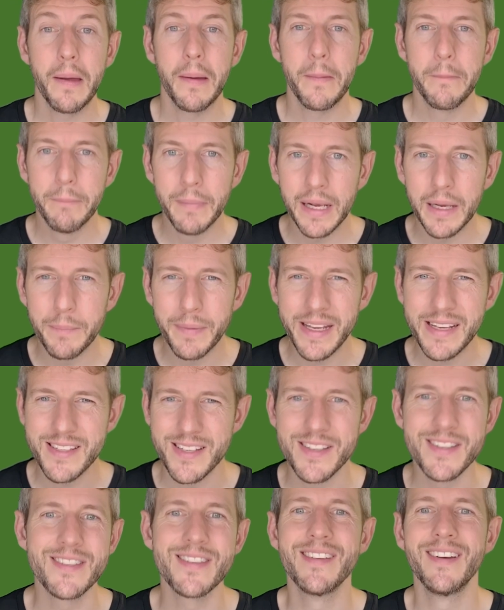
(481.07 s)

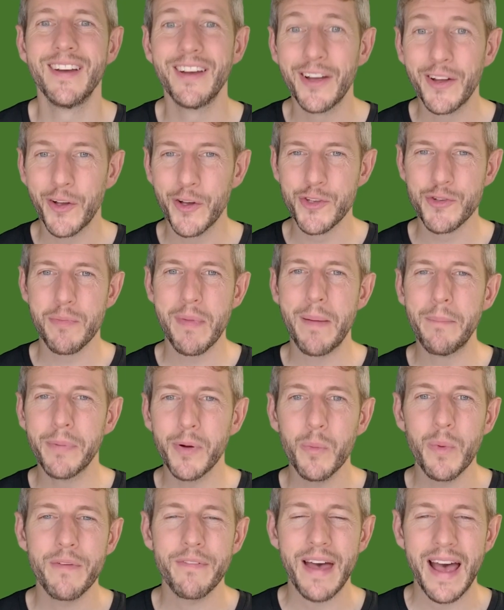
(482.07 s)
millimeters. Because remember,
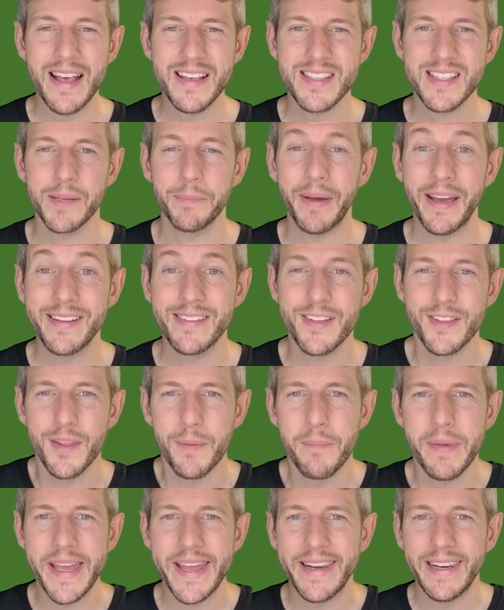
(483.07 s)
we've estimated the
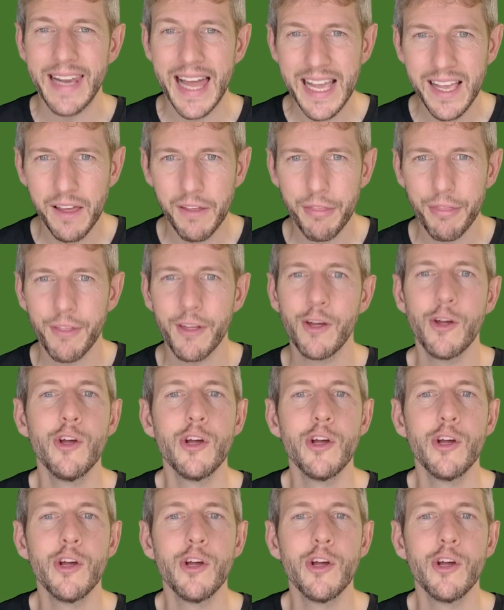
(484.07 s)
mean length,